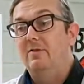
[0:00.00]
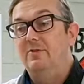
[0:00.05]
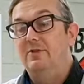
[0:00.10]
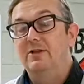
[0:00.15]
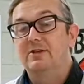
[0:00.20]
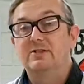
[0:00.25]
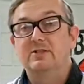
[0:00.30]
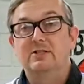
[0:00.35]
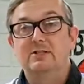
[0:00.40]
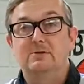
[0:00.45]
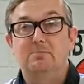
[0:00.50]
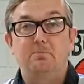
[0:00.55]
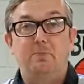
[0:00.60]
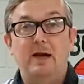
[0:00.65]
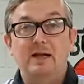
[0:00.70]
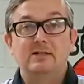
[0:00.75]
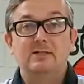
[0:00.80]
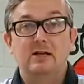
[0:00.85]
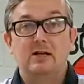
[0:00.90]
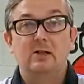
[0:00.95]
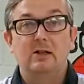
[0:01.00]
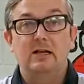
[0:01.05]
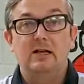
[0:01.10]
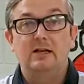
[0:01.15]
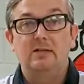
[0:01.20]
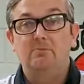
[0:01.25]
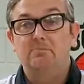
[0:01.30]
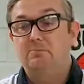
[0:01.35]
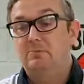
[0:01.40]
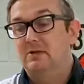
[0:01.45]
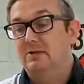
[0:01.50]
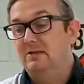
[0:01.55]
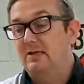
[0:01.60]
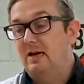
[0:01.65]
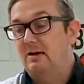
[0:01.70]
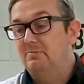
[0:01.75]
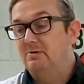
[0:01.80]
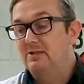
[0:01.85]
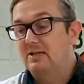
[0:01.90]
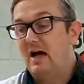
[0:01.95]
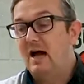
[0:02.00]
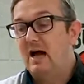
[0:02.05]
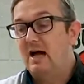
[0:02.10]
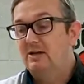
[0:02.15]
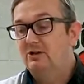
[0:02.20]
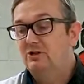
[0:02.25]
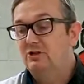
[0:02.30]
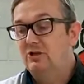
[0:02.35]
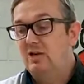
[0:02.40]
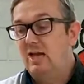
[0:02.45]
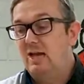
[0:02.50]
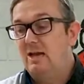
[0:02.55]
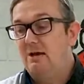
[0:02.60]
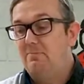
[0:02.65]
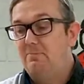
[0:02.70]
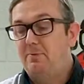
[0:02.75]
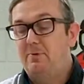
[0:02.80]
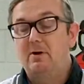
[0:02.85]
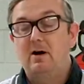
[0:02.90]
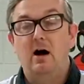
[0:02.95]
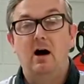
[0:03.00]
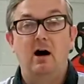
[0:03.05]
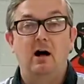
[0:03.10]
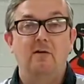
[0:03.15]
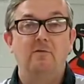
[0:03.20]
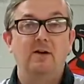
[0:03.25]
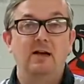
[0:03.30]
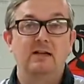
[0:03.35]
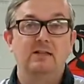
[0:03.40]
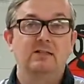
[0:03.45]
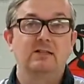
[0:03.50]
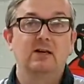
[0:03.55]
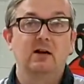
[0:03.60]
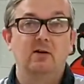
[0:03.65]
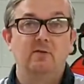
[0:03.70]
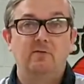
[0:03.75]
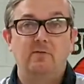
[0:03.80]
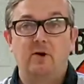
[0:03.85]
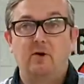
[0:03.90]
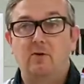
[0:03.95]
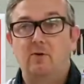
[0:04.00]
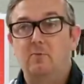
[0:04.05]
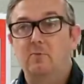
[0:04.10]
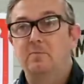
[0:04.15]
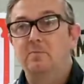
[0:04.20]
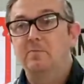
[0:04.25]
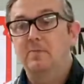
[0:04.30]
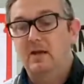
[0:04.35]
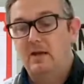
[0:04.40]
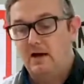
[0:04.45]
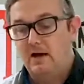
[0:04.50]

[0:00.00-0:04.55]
this is basically the same size, shape of a cell phone.